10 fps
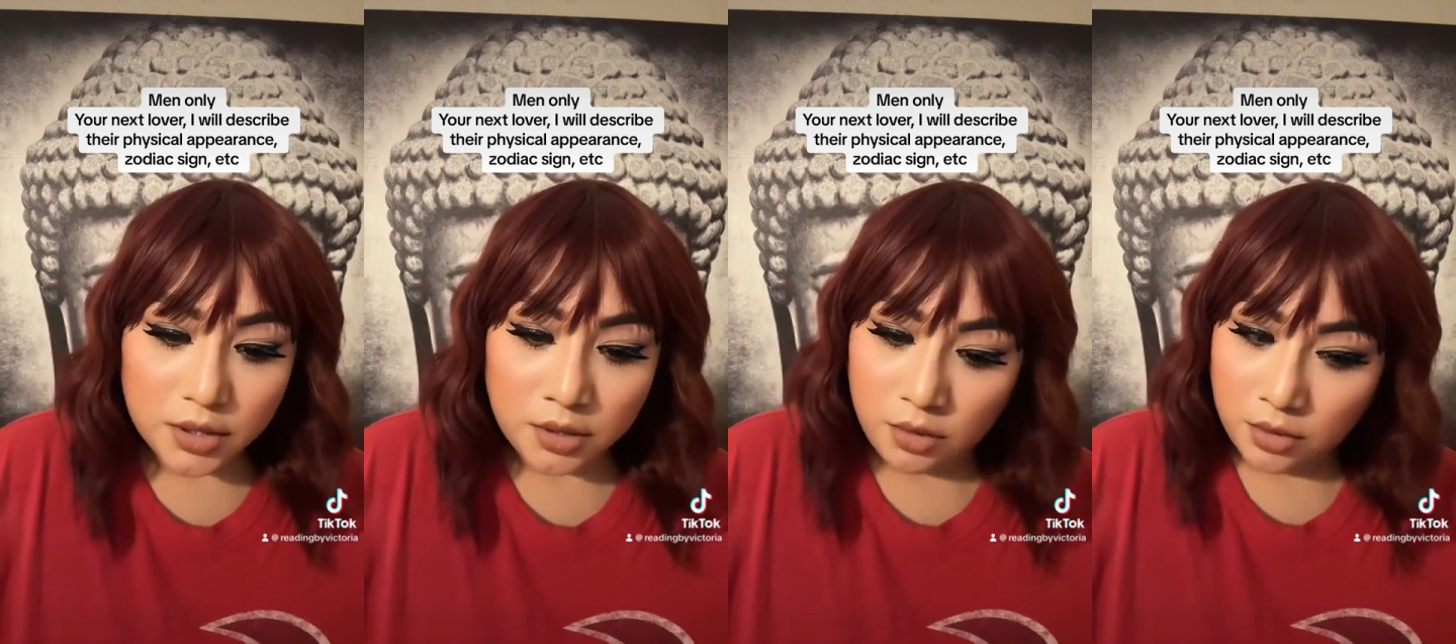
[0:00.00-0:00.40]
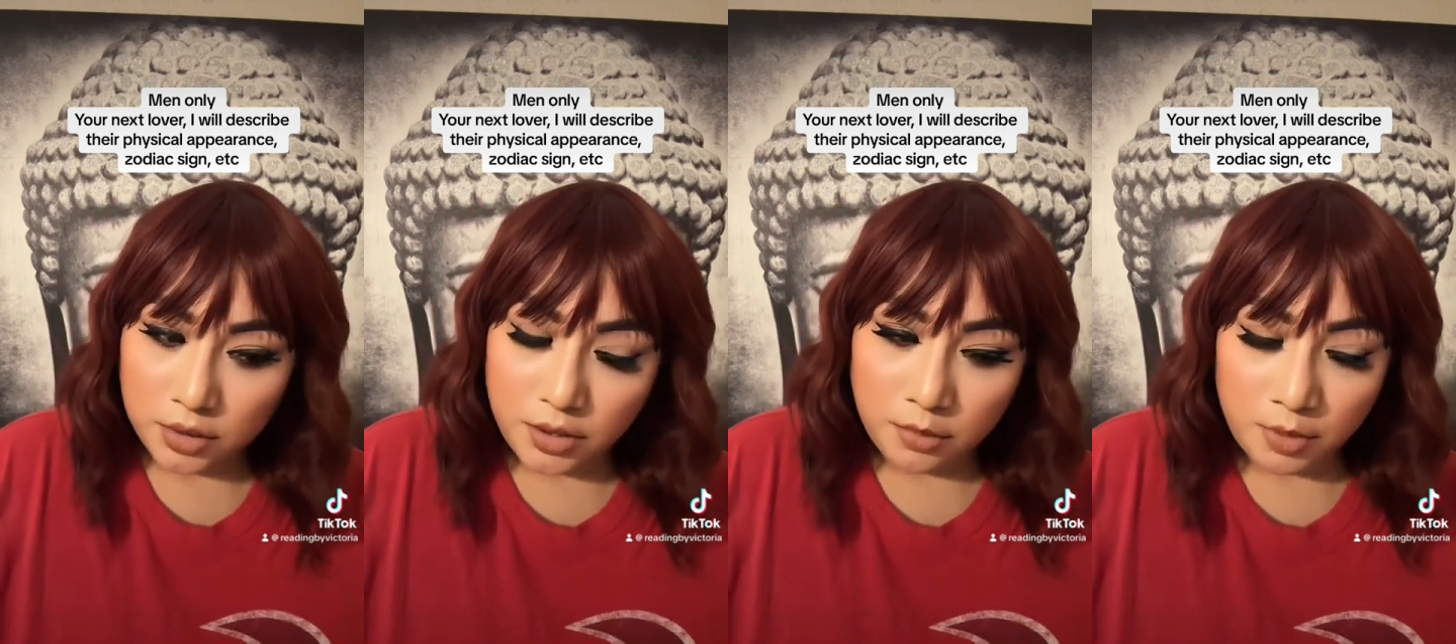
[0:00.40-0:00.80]
you know,
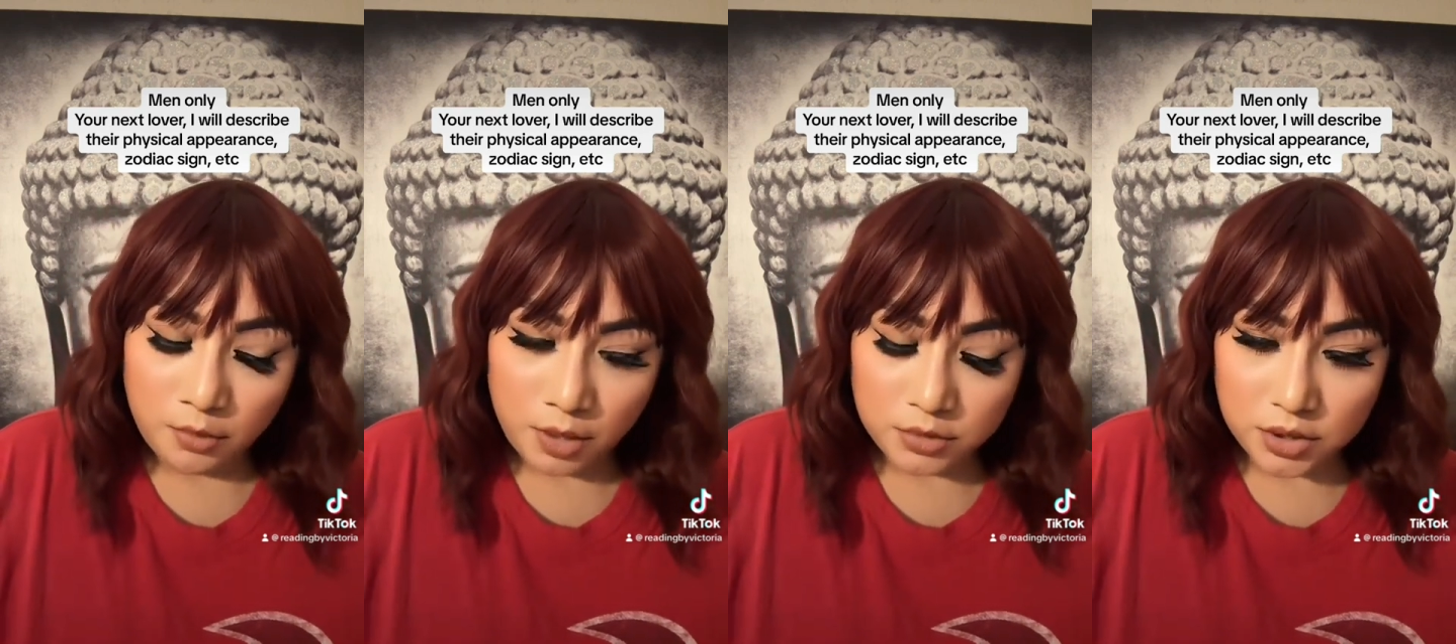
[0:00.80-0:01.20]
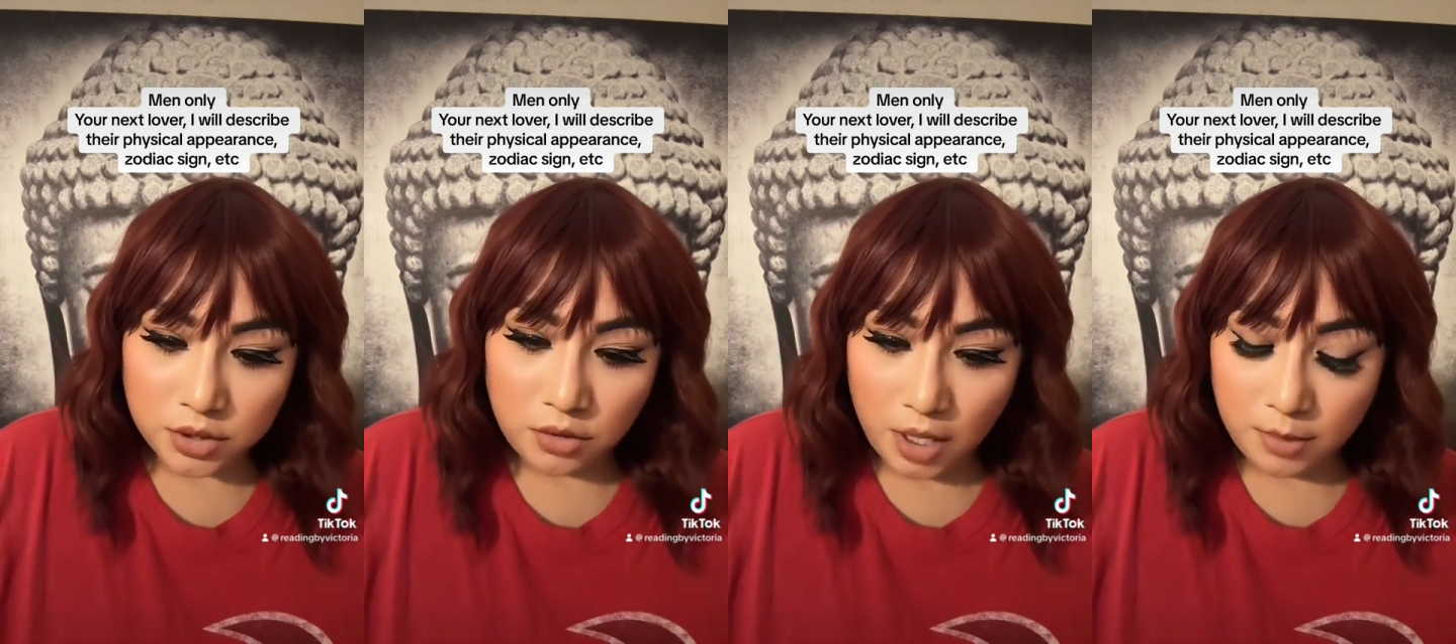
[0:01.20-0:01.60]
earlier about what I was
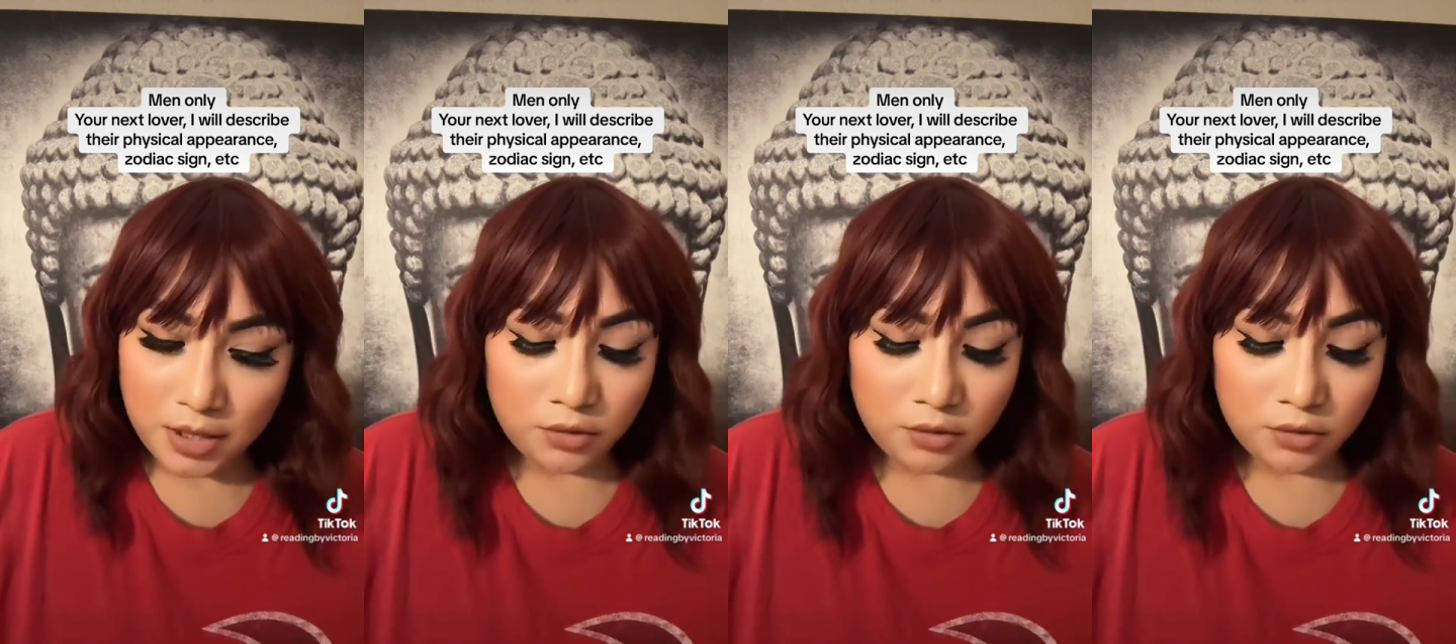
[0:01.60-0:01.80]
describing.